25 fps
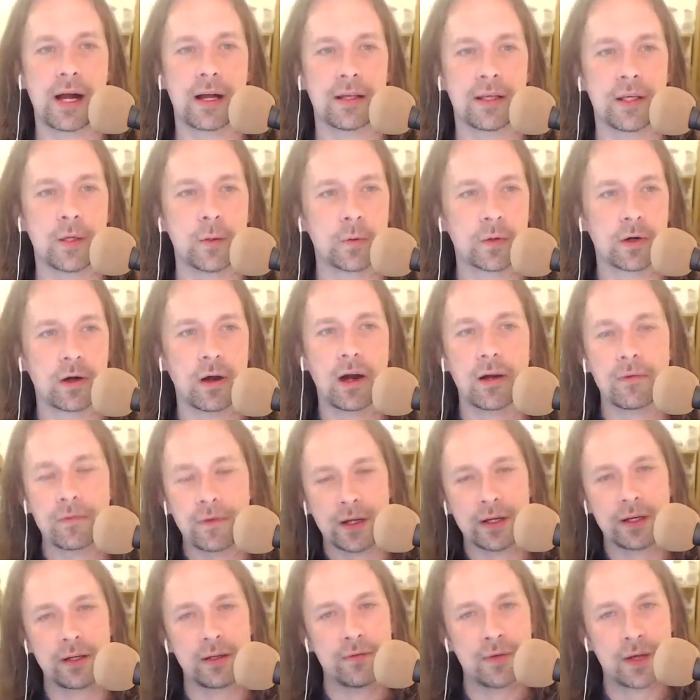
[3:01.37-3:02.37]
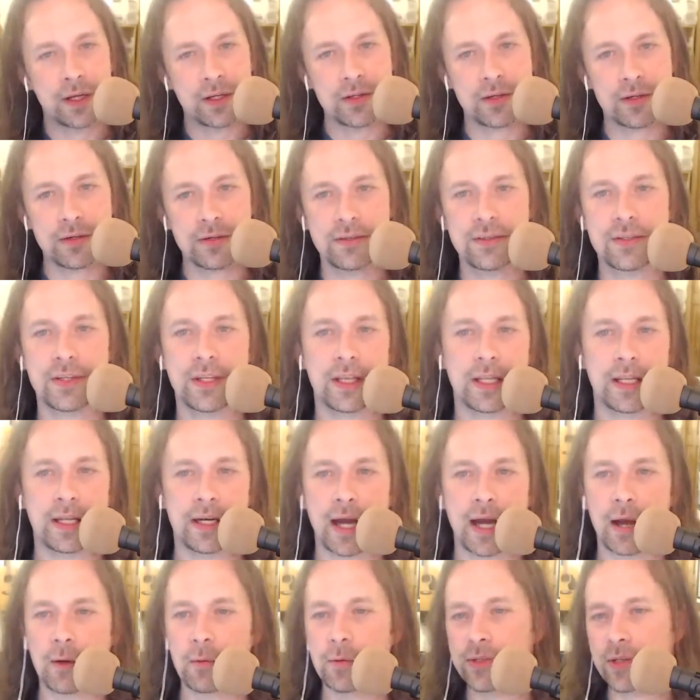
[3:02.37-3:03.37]
you were off on adventures, and then
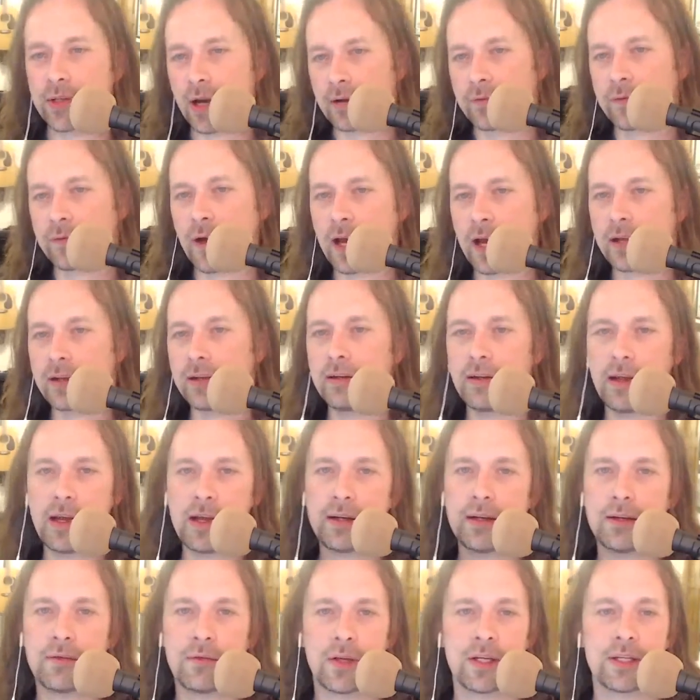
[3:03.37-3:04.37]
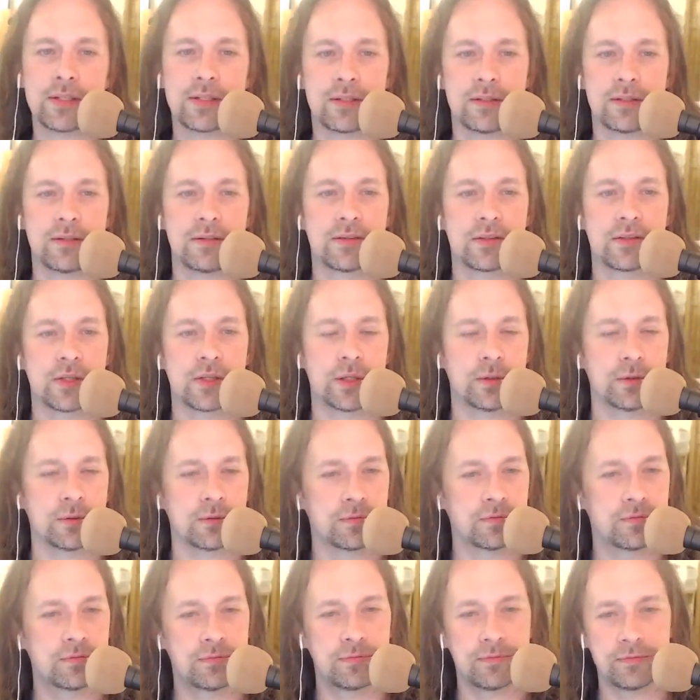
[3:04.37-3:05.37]
I was off on an adventure.
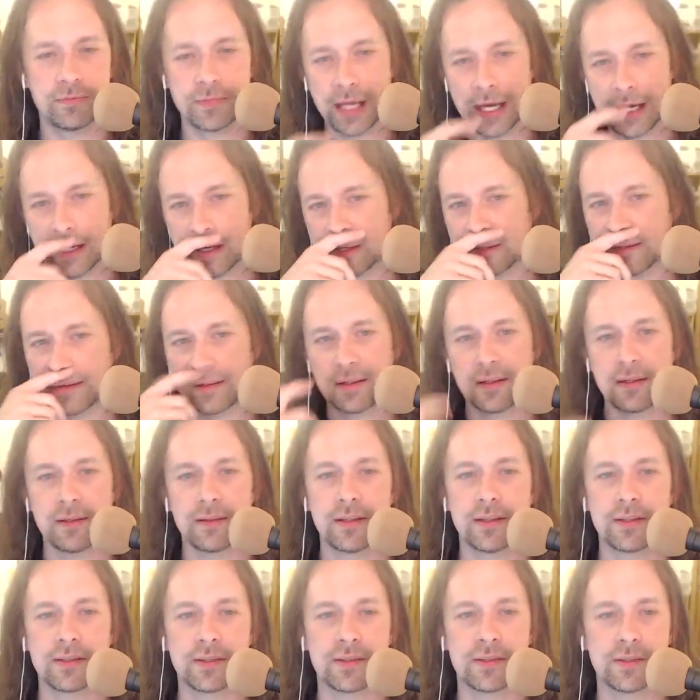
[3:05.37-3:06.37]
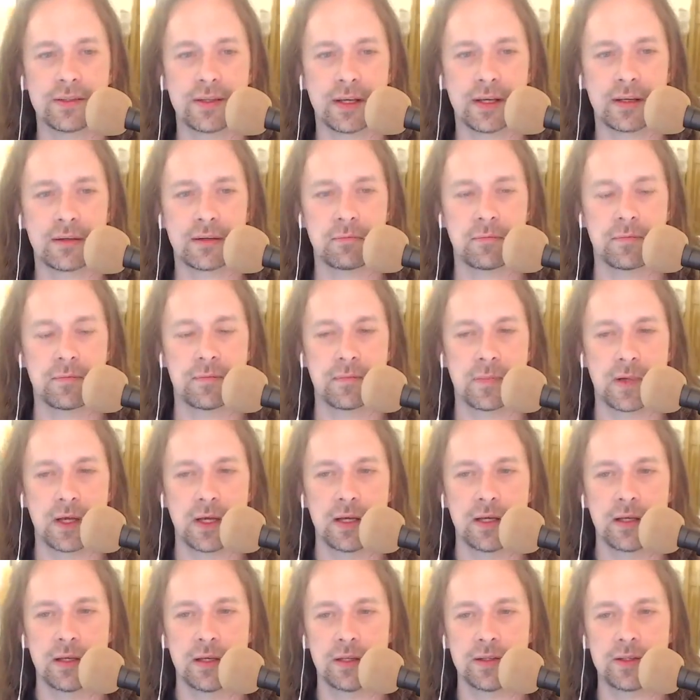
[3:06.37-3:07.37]
So yeah, this is um,
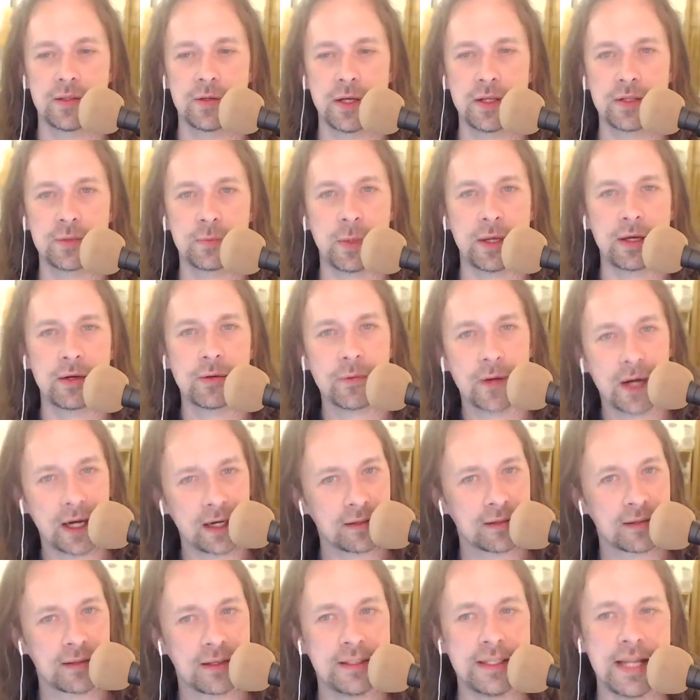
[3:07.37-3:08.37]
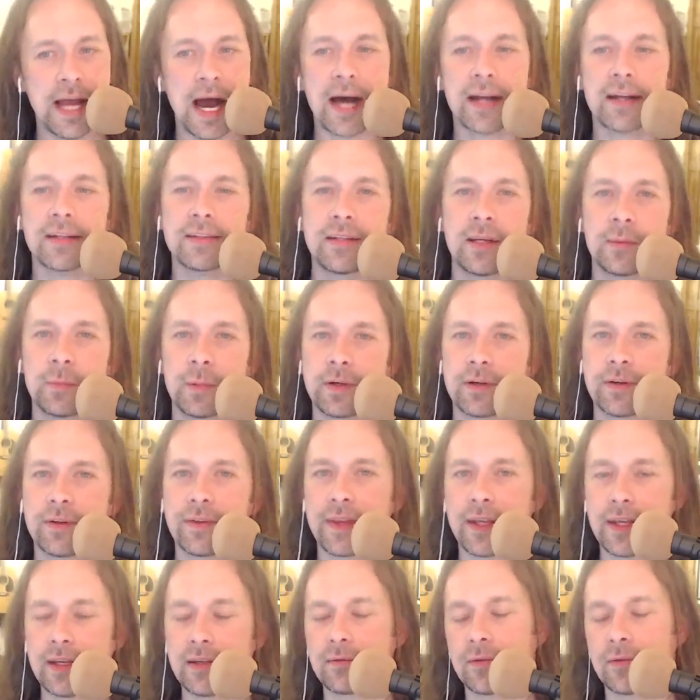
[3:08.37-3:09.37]
it's, it's been a while. Not a typical
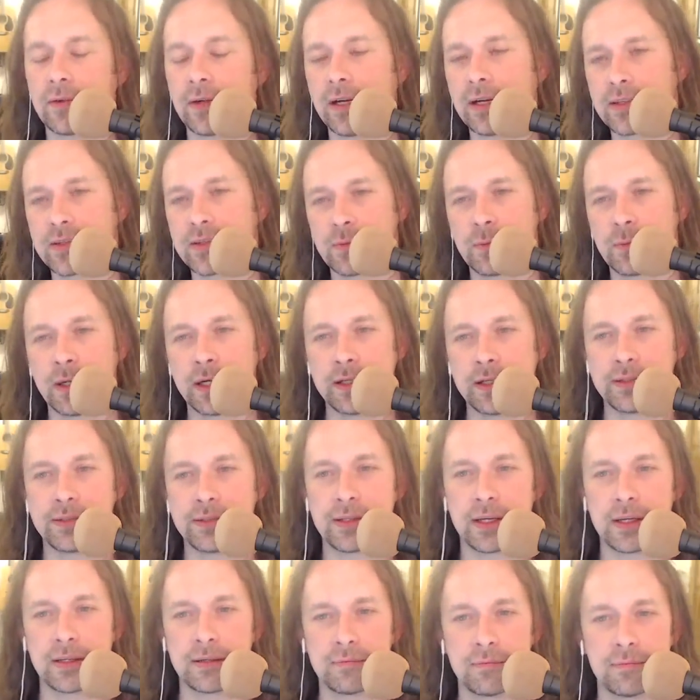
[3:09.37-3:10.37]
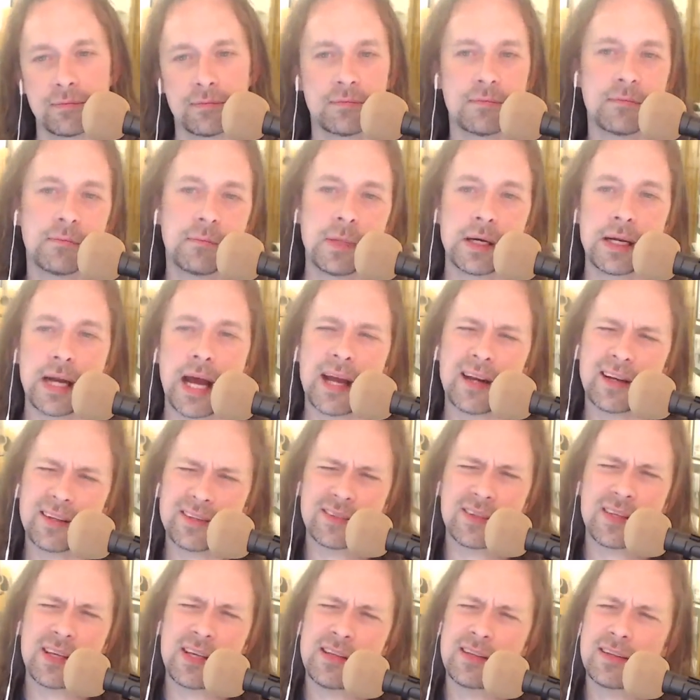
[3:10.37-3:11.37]
thing for us, but uh, but
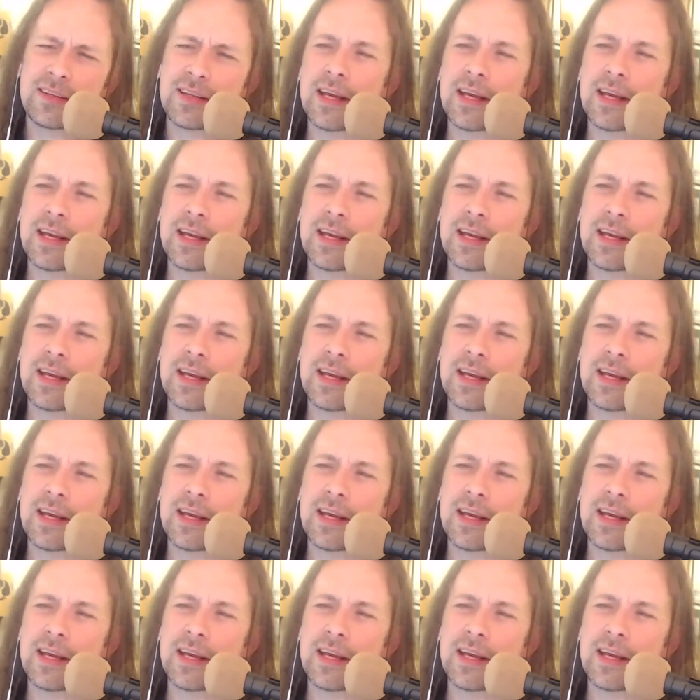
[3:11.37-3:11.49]
honestly,